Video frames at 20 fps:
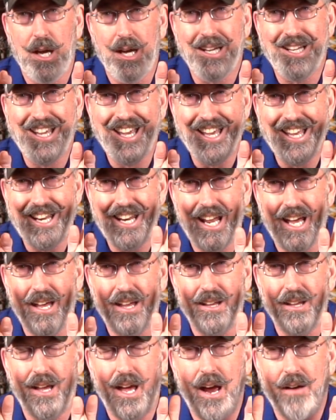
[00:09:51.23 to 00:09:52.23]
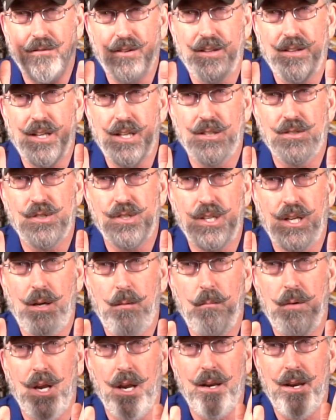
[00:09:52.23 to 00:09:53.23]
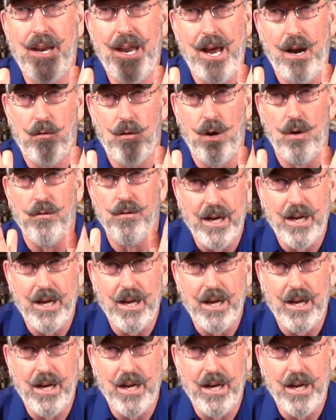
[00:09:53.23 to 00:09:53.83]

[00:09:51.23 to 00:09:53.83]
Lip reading: again, everything seemed narrow.